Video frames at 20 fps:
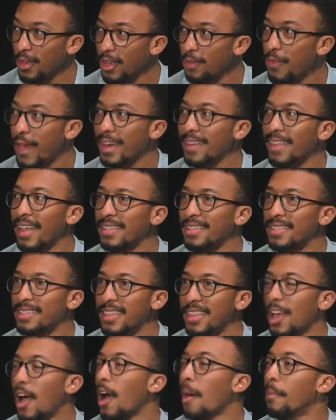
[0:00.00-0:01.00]
In fact, that's
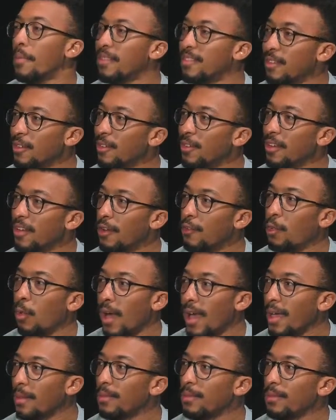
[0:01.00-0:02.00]
the opposite of
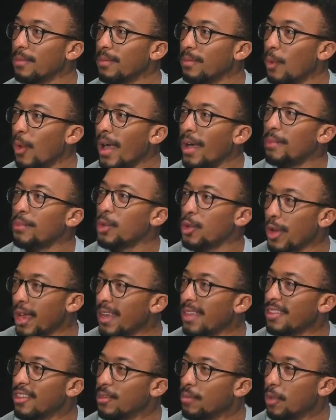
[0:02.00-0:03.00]
why I'm
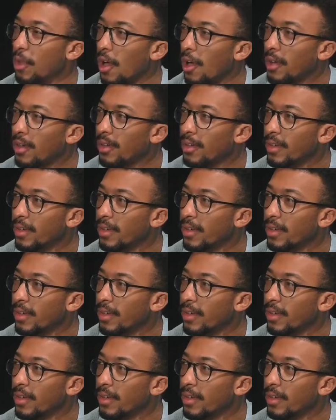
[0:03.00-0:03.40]
creating this blog.